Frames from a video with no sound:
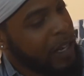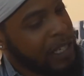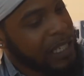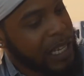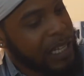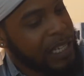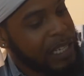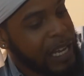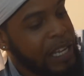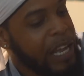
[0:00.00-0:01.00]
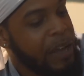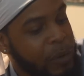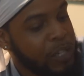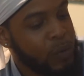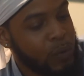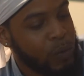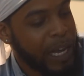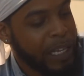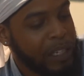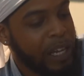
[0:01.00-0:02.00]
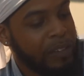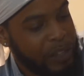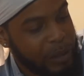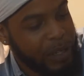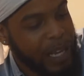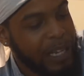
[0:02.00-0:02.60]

Right. Because at the end of the day, we do like love them.